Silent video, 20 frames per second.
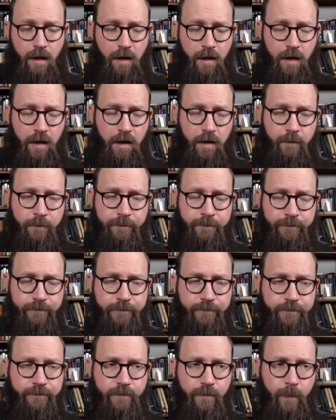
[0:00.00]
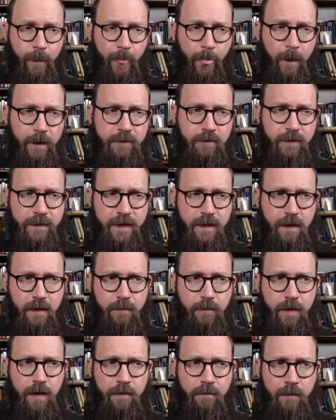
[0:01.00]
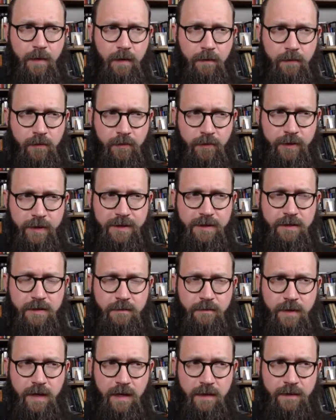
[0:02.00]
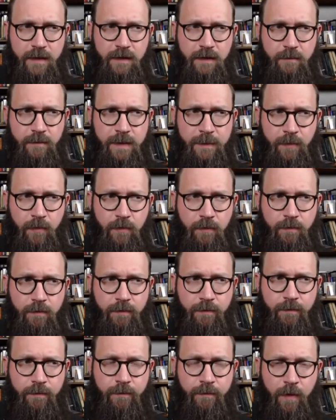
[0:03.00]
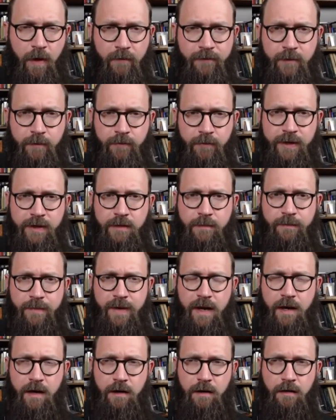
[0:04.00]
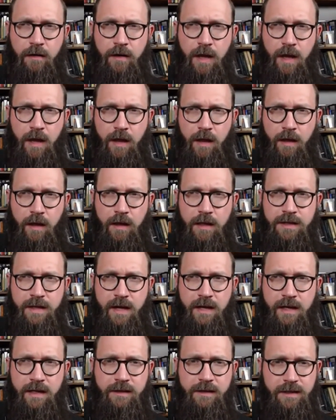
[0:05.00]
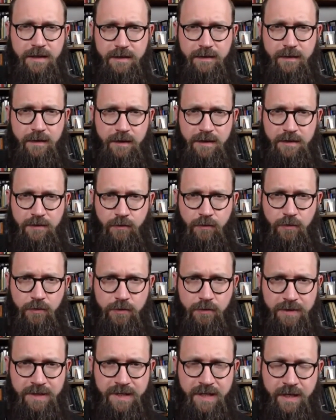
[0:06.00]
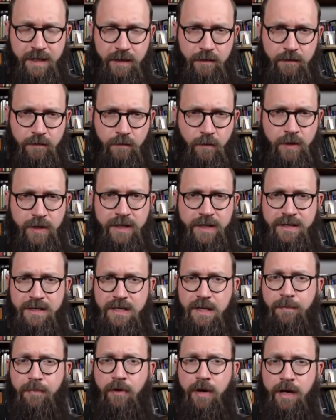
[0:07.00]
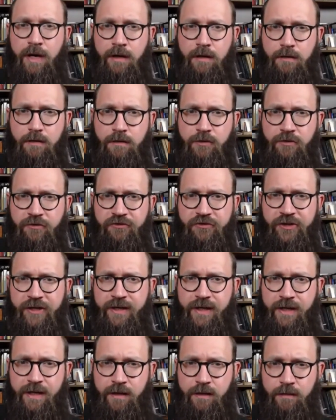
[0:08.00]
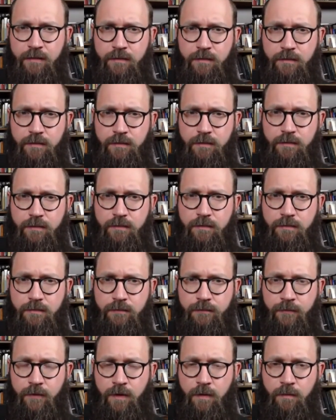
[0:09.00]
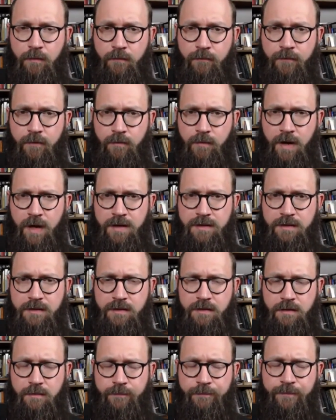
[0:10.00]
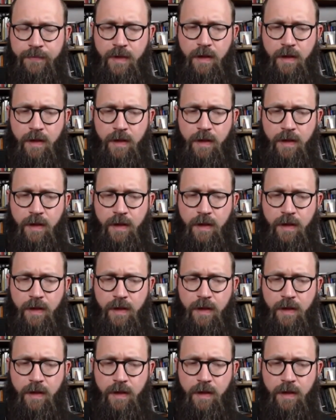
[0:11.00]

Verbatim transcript: Um, so I think a, a, a, criticism that I think that people often bring to bear is that at least in the historical setting, one can separate Christianity from from Gnosticism,